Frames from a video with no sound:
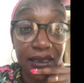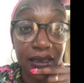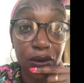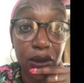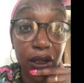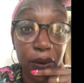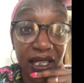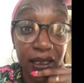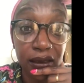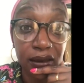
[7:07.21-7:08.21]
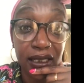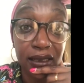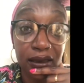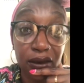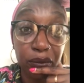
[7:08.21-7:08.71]
still go in, they
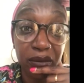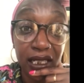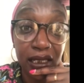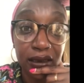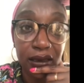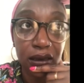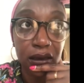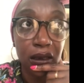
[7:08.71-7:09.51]
still meet.